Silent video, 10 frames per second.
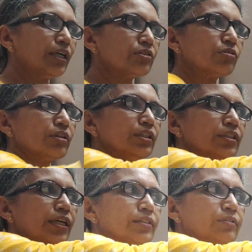Naturally,
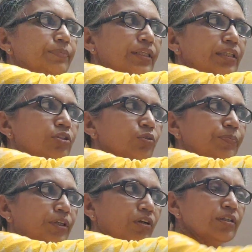it has to be
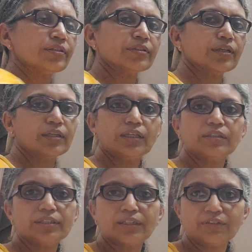E2 because
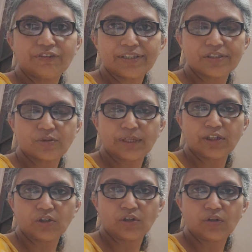it's an inverse square
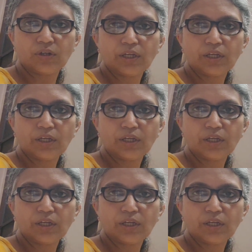law.